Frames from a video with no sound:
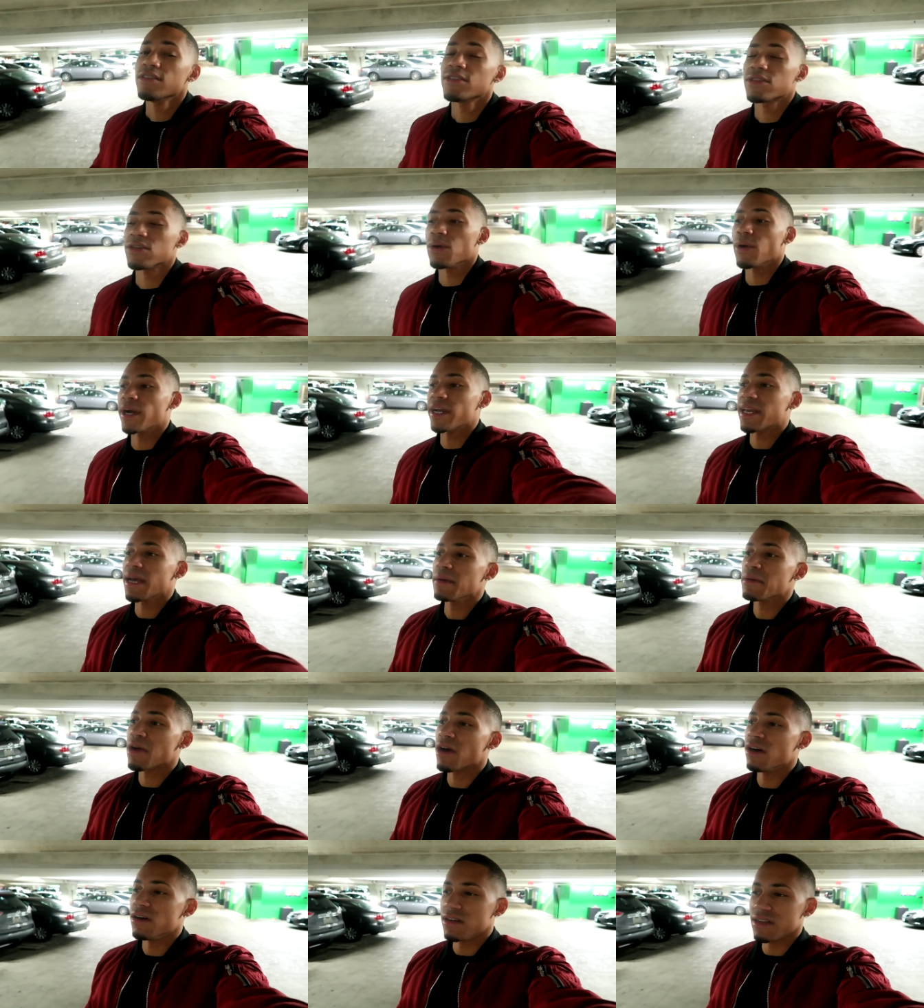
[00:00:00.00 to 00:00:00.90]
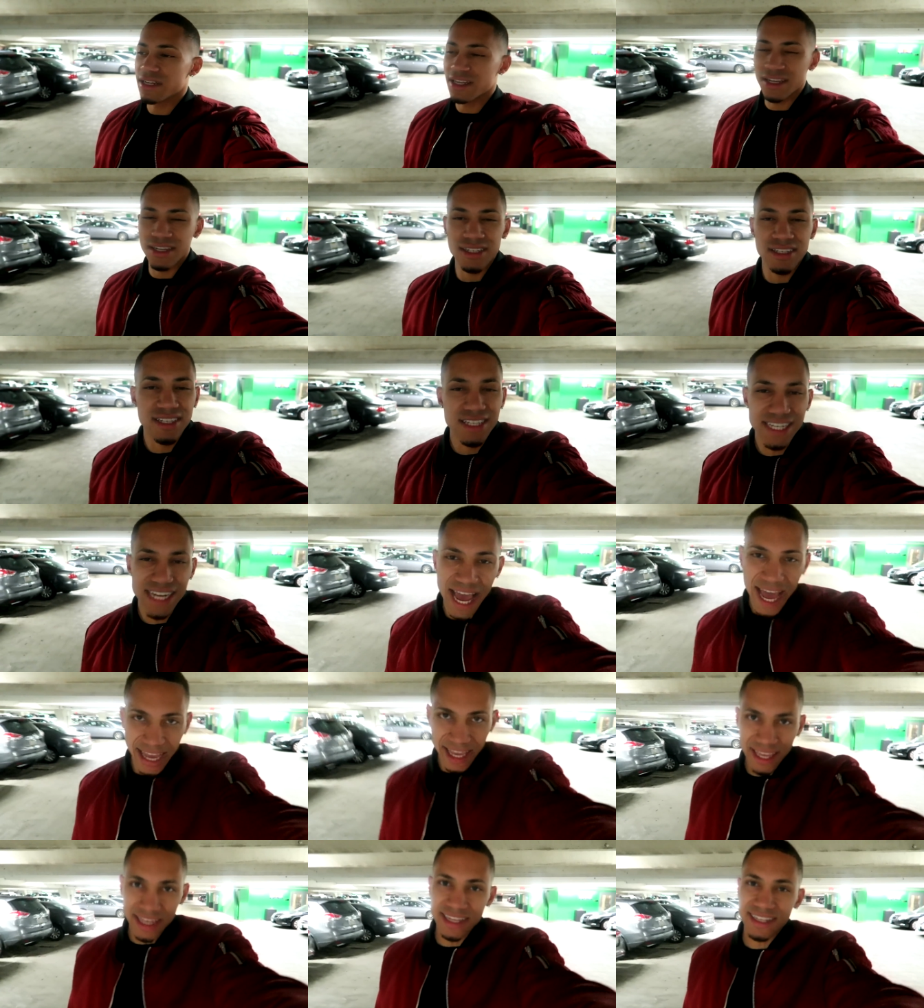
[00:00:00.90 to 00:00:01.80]
So I kept calling it a
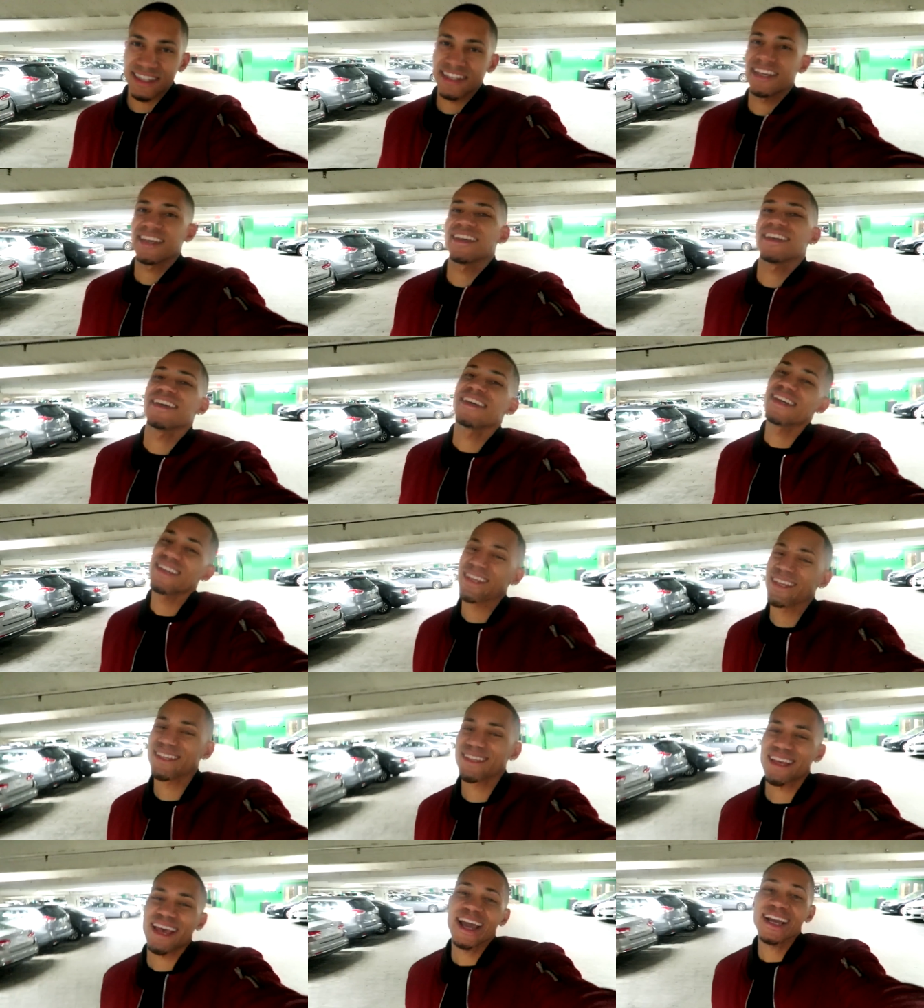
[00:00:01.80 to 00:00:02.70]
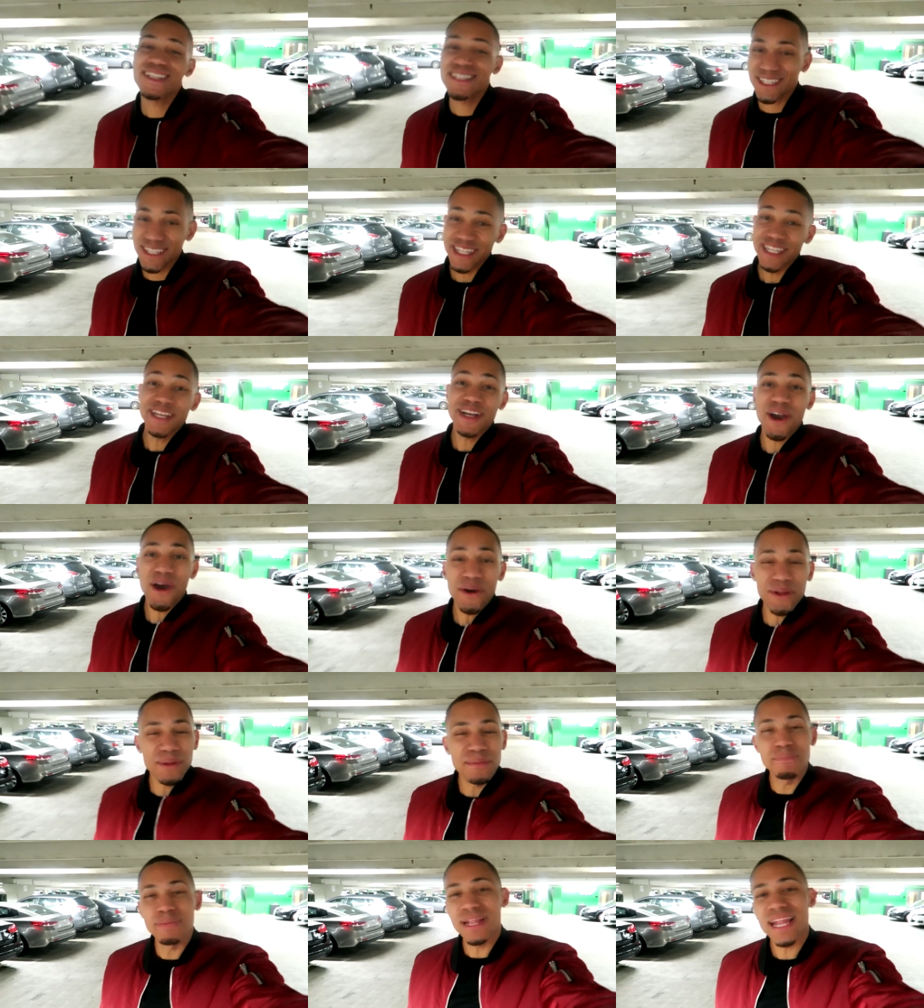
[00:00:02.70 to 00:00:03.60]
jacket. It's actually
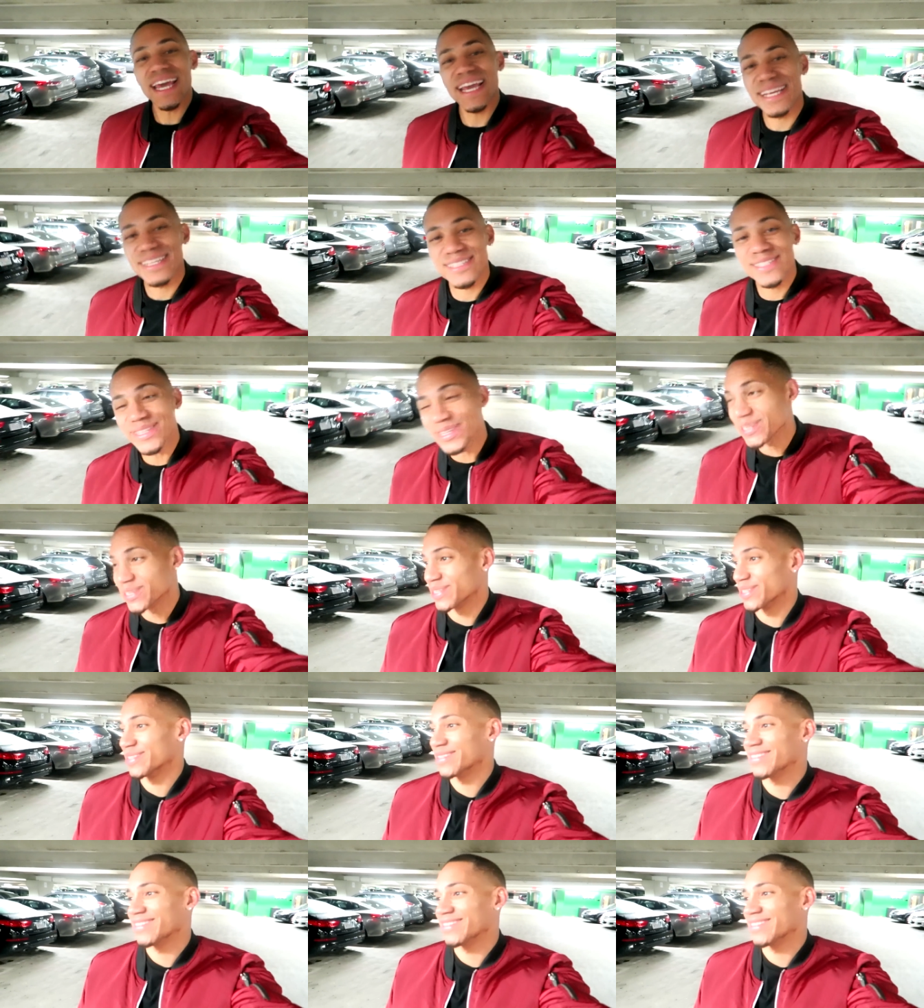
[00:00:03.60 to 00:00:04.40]
called a blazer.